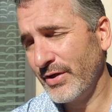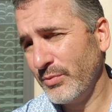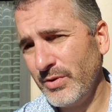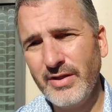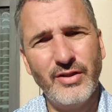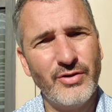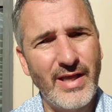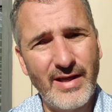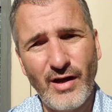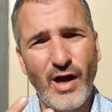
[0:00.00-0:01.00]
going to really learn
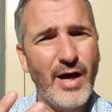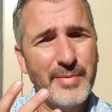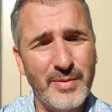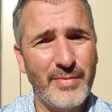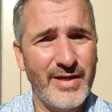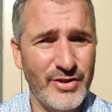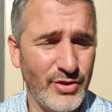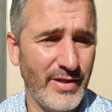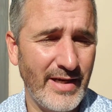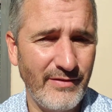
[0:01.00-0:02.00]
how to optimize
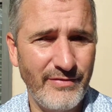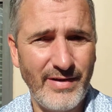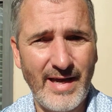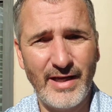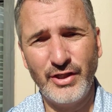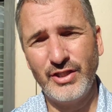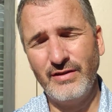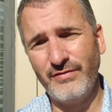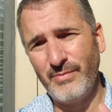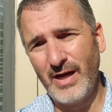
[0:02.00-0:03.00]
your life, how to
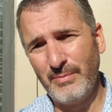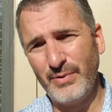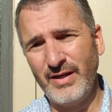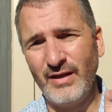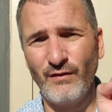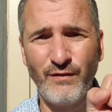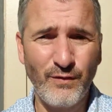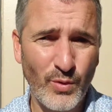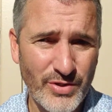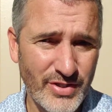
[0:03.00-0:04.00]
shift from operating in
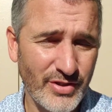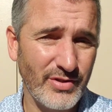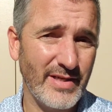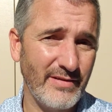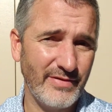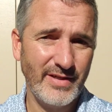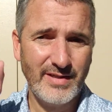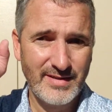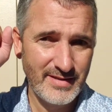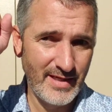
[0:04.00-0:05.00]
force in your life
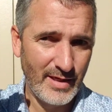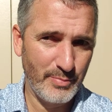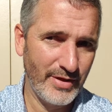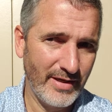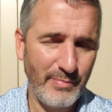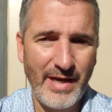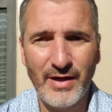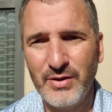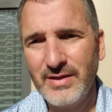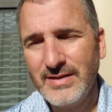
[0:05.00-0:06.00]
to operating
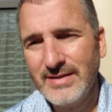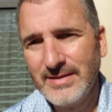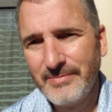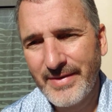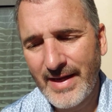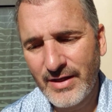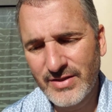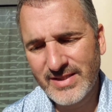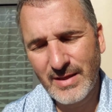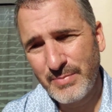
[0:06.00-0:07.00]
power, how
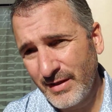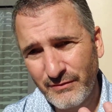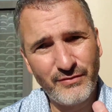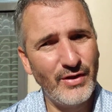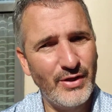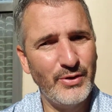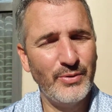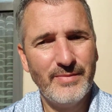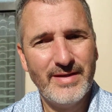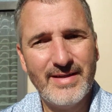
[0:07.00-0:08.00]
to step into
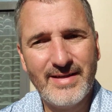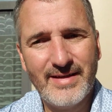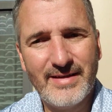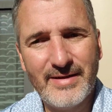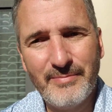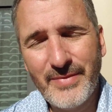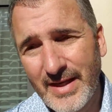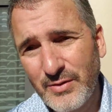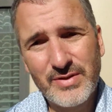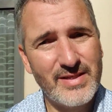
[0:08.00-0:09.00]
flow.
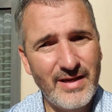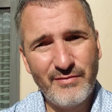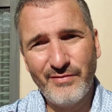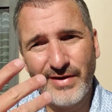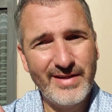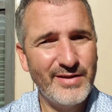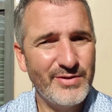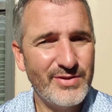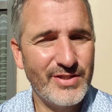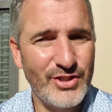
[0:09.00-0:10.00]
Anyways, I invite
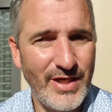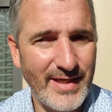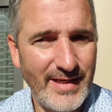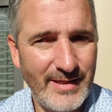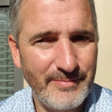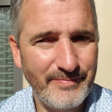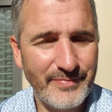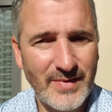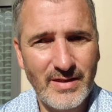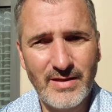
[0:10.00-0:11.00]
you to check it out
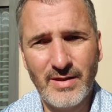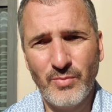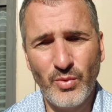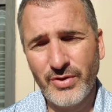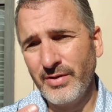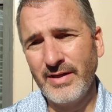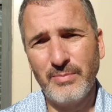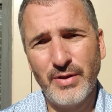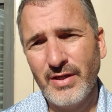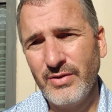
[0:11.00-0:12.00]
with the
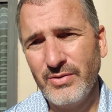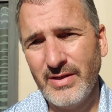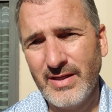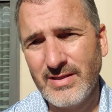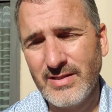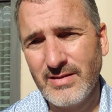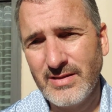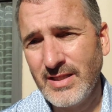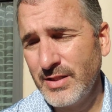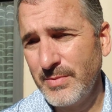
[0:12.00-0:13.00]
link below at
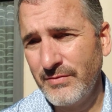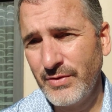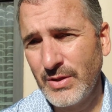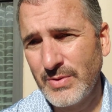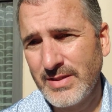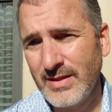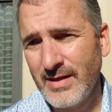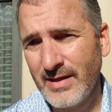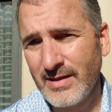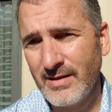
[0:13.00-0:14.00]

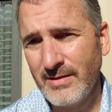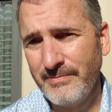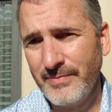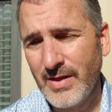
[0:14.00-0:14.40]
teachmefrequency.com.